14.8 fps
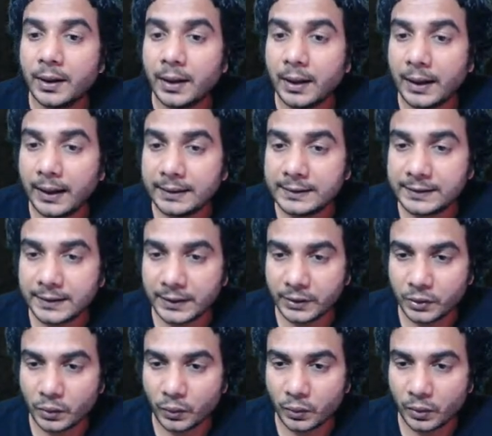and
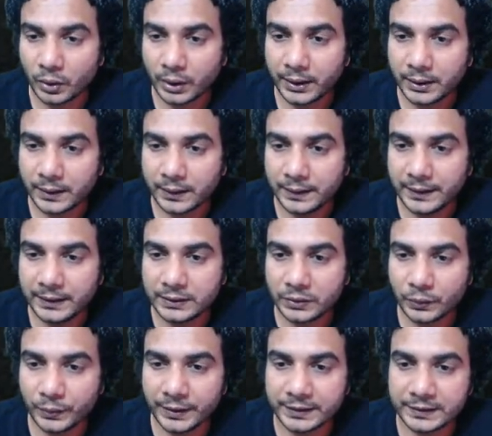Z2. All right. These
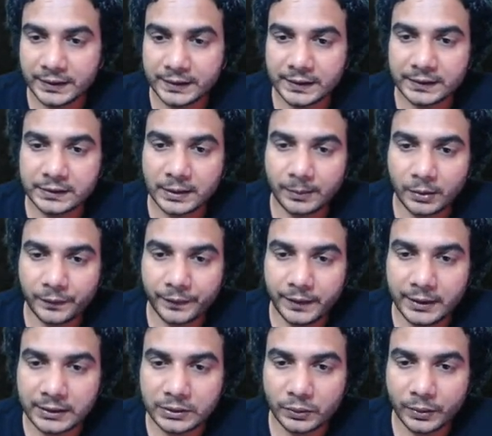two distances, sum of
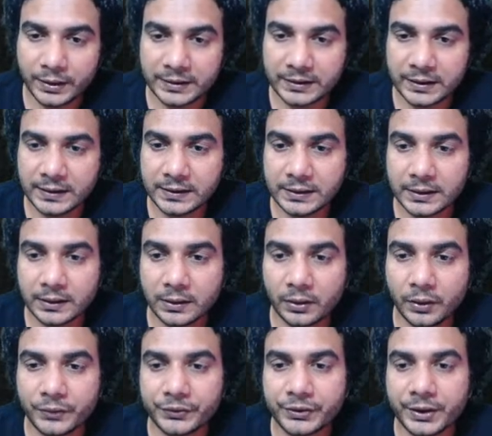these two distances is a
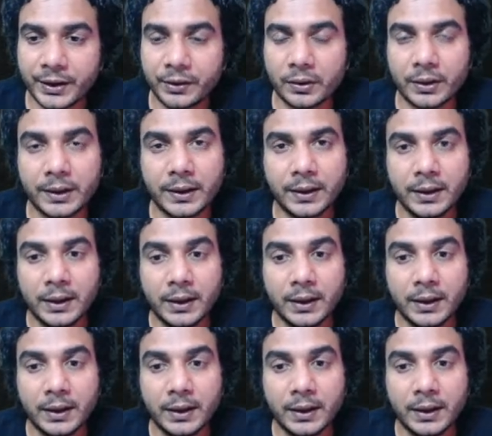constant. All right.